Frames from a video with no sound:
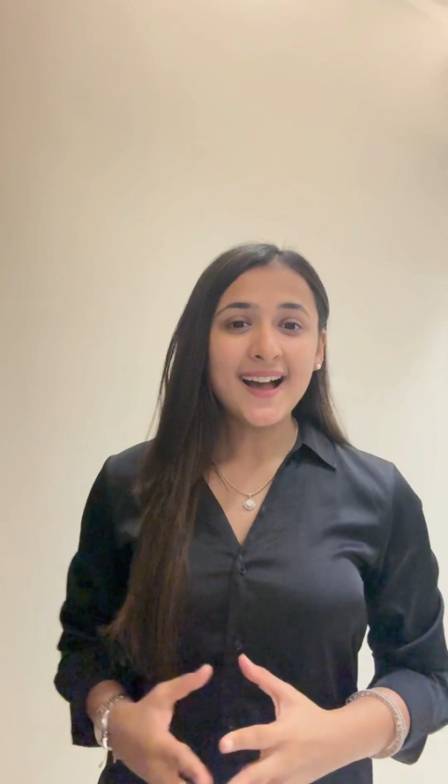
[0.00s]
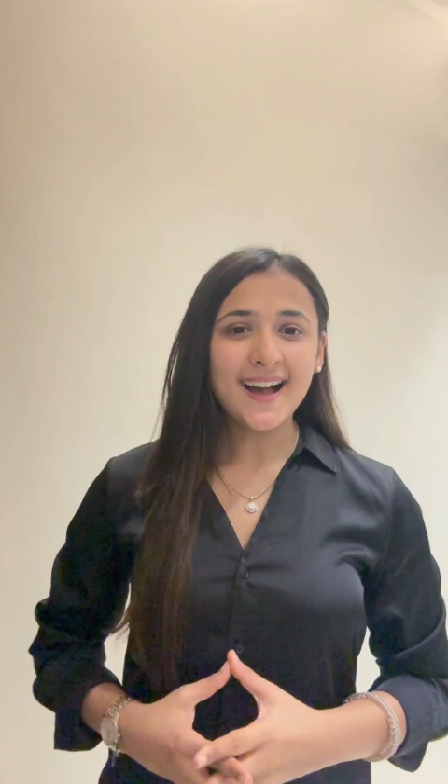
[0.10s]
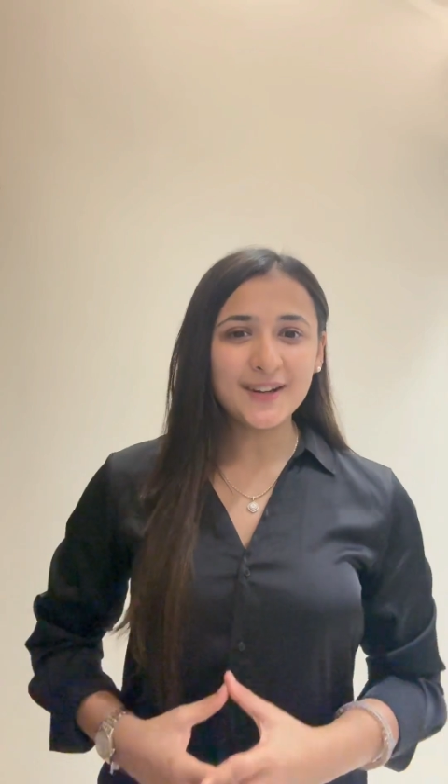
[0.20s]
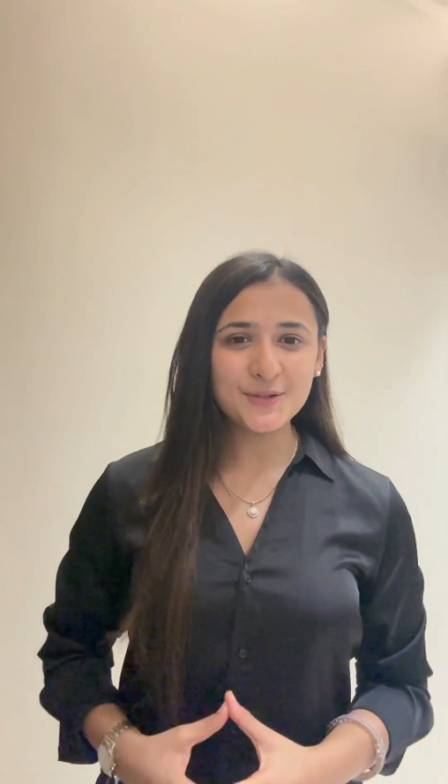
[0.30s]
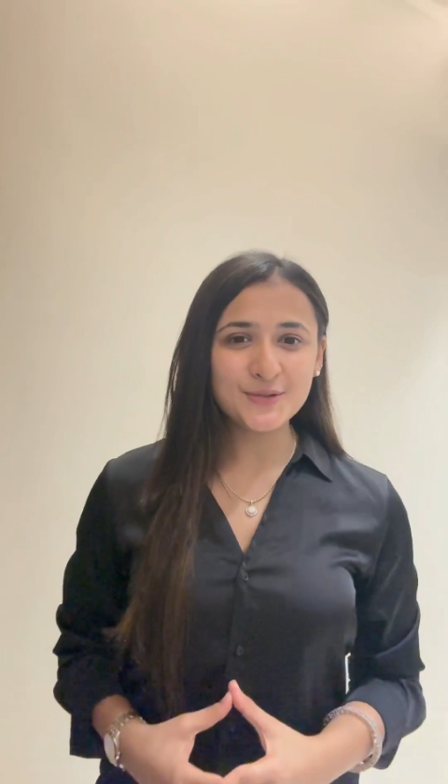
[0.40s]

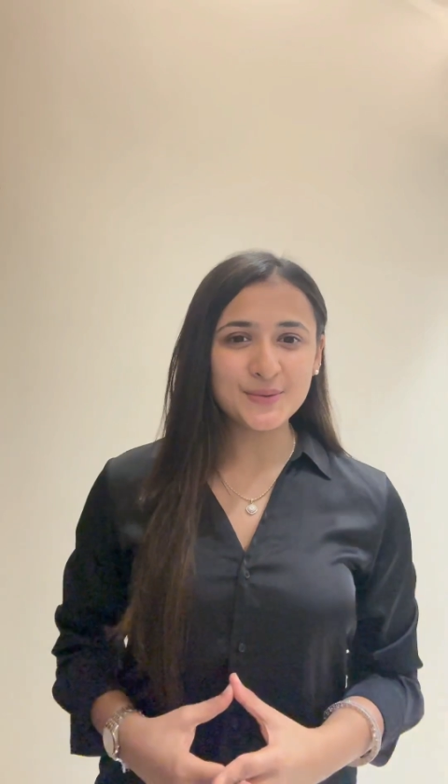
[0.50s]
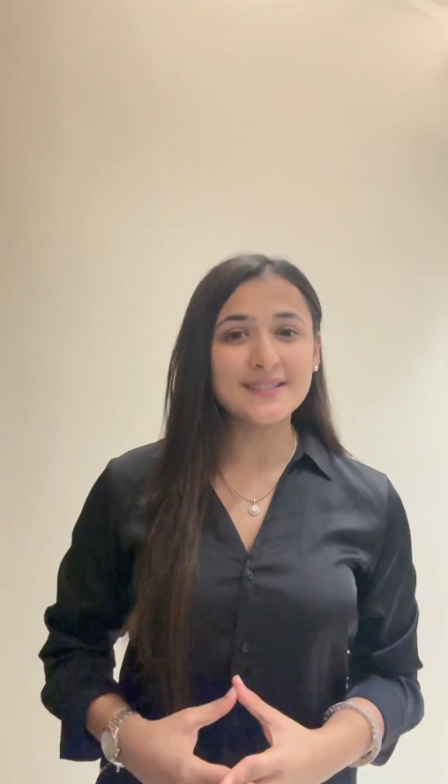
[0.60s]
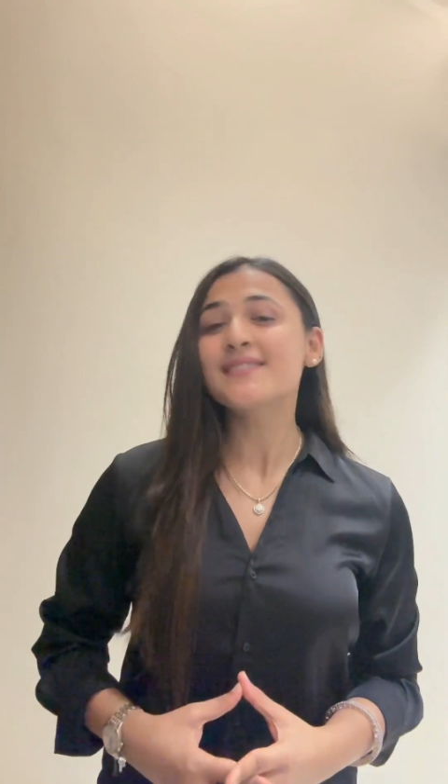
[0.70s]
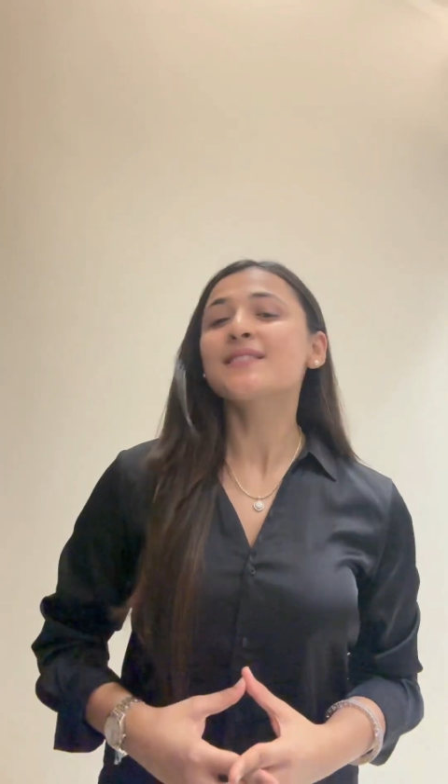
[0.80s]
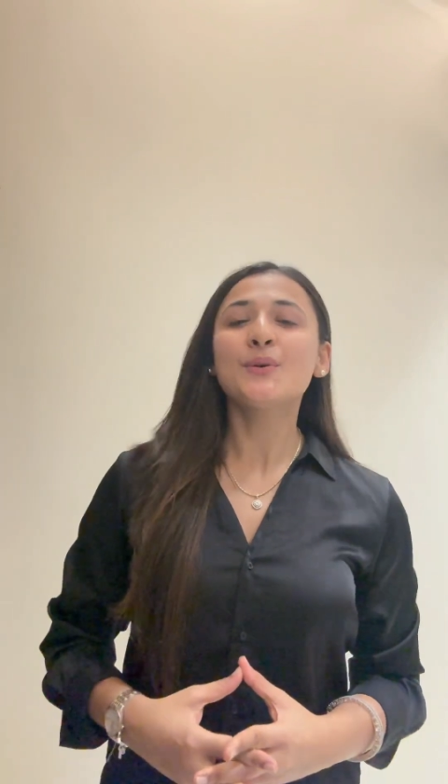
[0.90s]
Hello
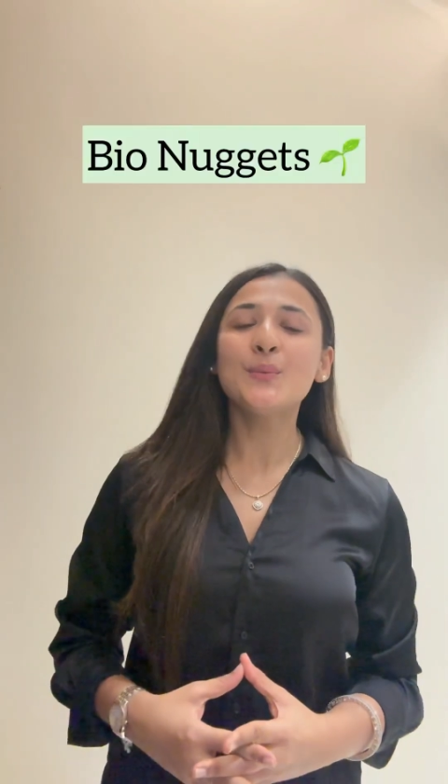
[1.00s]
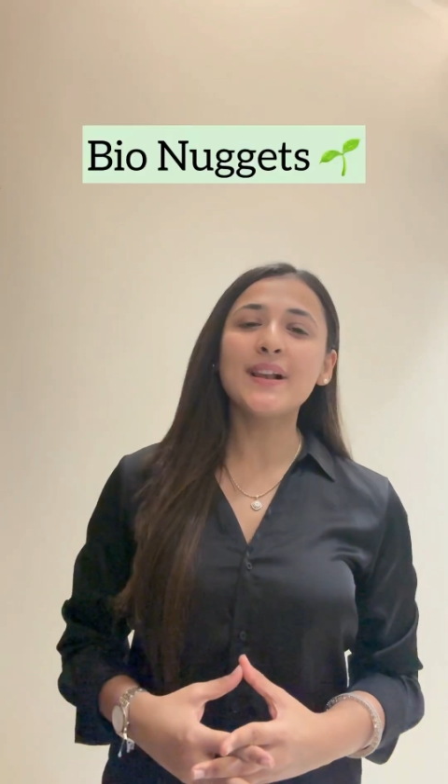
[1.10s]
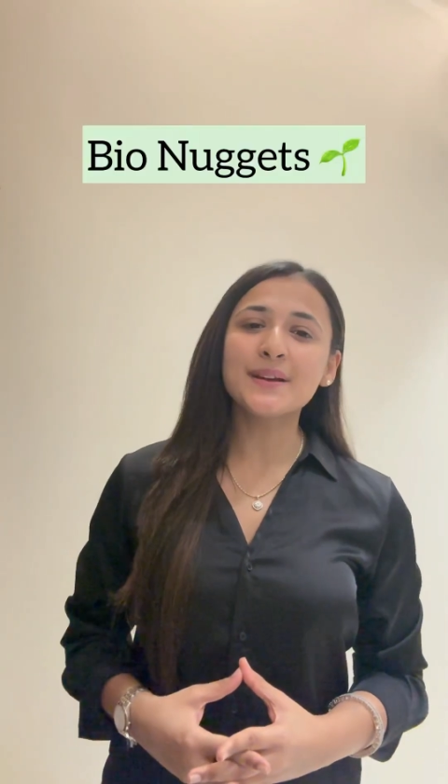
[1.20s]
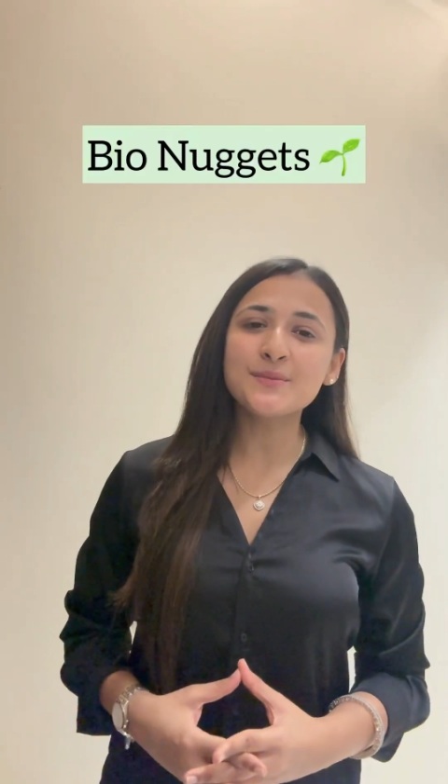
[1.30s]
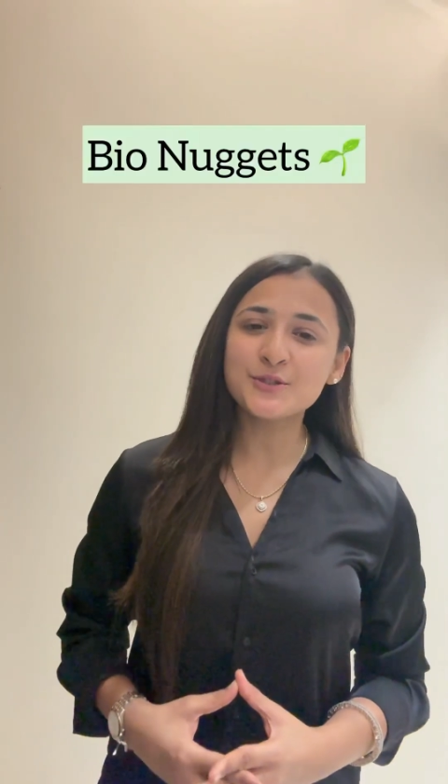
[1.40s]
students,
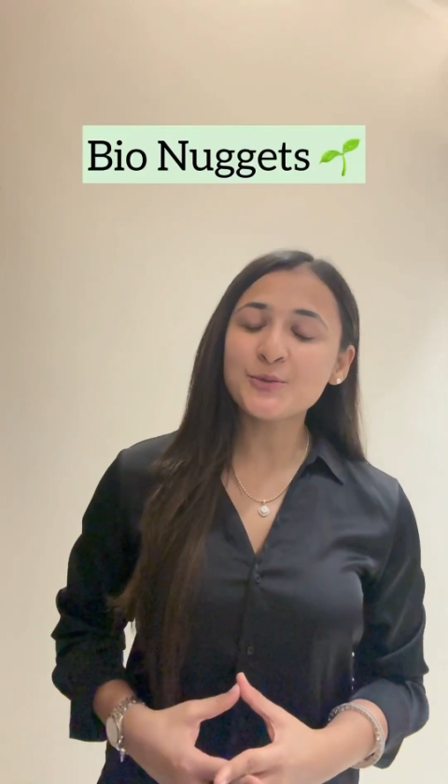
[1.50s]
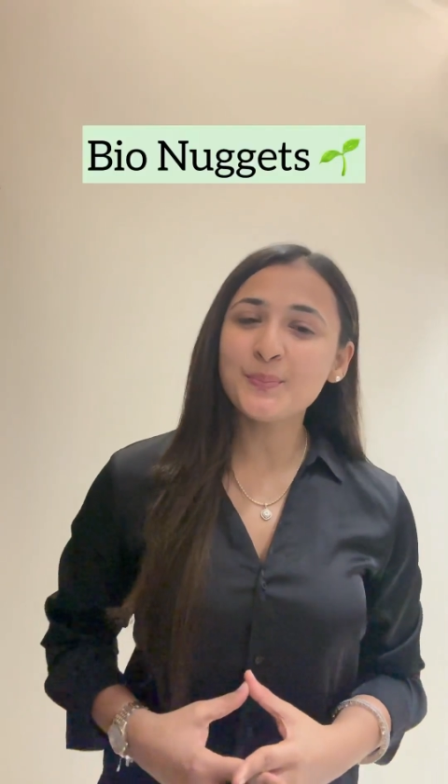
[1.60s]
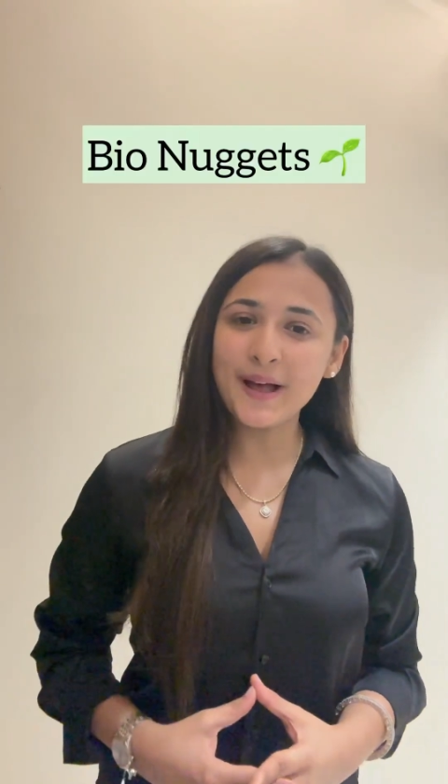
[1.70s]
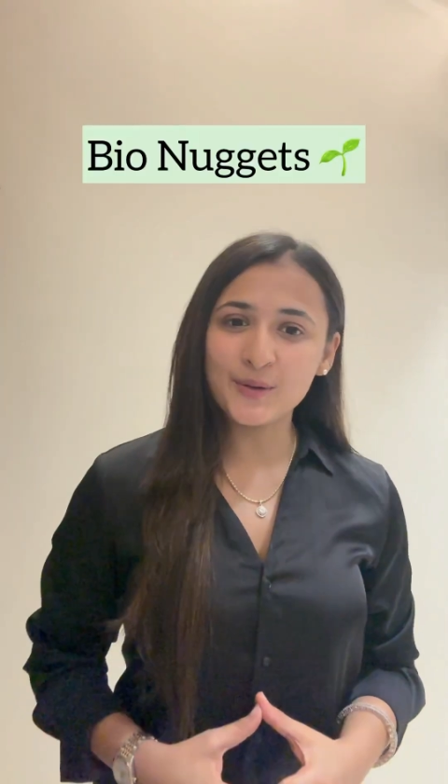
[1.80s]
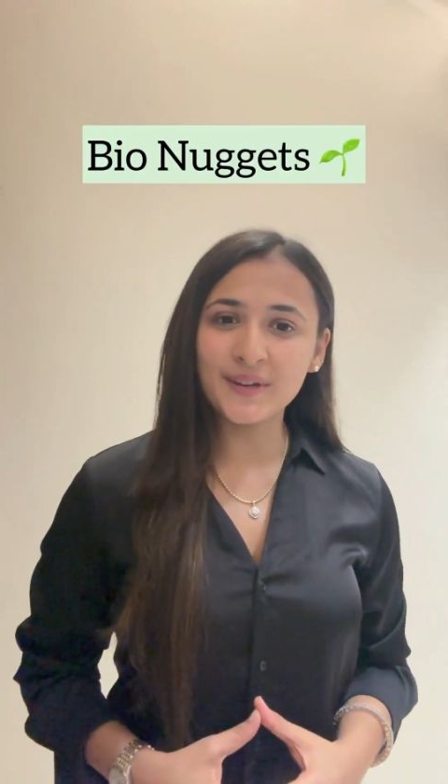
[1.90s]
welcome to
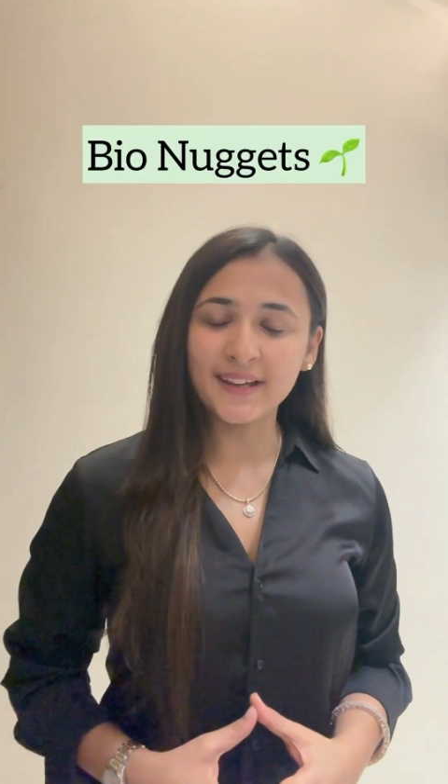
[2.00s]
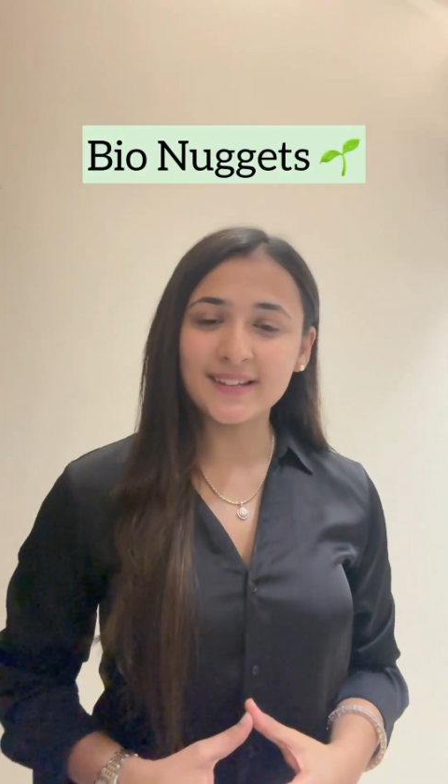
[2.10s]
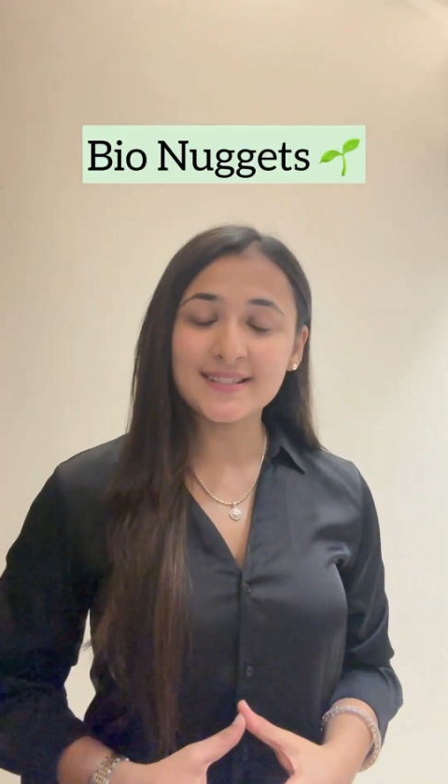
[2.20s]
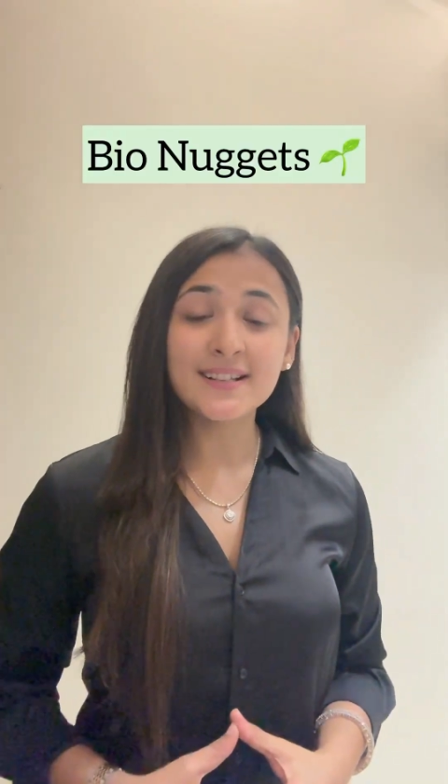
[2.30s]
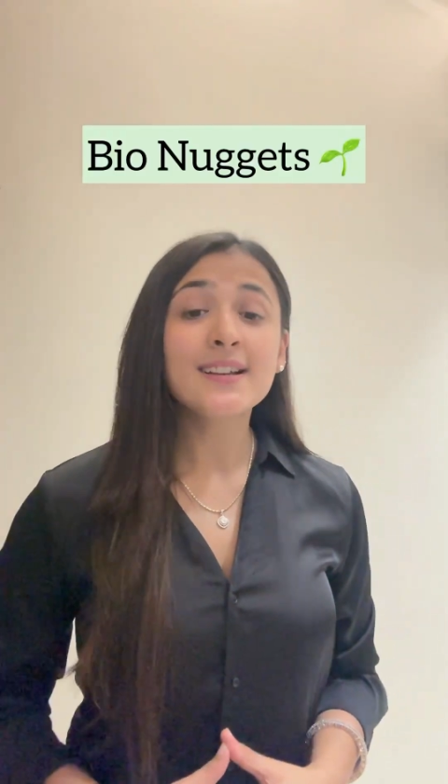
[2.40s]
Bio Nuggets.